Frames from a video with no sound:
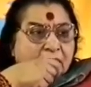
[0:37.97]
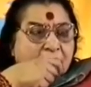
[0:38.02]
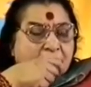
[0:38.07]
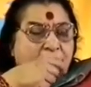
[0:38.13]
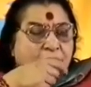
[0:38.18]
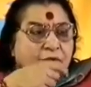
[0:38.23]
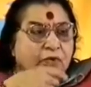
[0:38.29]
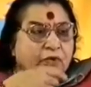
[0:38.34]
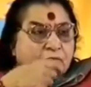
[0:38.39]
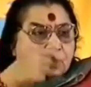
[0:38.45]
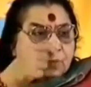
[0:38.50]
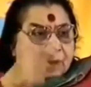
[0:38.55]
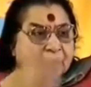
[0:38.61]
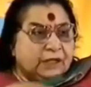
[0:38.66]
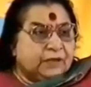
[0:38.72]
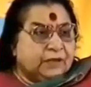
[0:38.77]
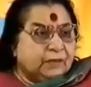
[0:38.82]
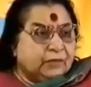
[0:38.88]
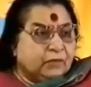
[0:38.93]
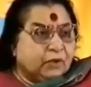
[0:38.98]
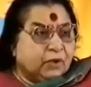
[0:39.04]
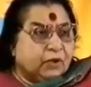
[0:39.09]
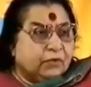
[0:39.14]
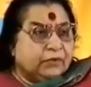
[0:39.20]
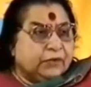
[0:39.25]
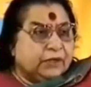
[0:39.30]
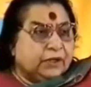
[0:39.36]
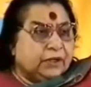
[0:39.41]
If you spill some
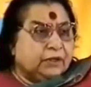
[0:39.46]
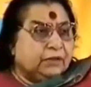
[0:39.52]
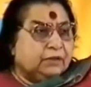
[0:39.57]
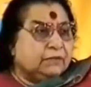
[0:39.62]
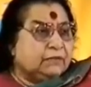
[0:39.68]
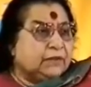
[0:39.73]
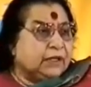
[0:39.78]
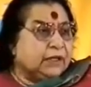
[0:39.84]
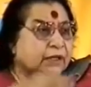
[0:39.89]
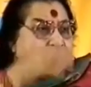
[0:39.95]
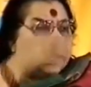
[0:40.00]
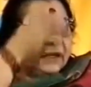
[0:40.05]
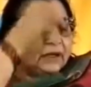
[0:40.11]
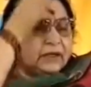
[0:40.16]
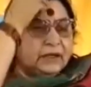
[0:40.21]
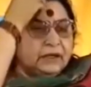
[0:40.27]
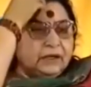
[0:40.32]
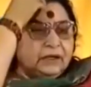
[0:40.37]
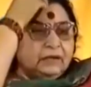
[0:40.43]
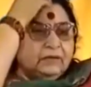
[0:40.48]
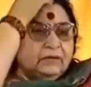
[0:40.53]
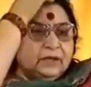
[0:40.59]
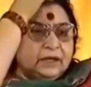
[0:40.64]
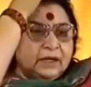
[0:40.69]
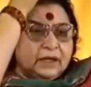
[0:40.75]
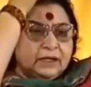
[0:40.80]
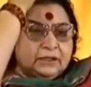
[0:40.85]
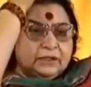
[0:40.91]
coffee, then that guilt
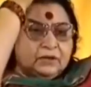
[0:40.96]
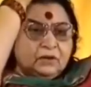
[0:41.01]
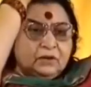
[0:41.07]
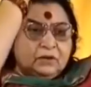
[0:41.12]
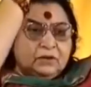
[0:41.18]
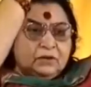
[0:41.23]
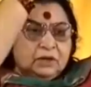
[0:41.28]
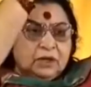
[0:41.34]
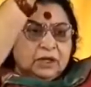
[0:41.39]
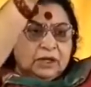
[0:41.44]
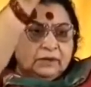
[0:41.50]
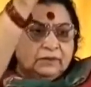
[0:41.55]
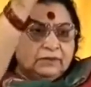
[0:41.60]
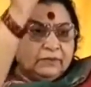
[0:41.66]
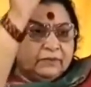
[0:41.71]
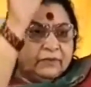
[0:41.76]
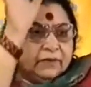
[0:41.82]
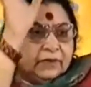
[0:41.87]
will last all your life.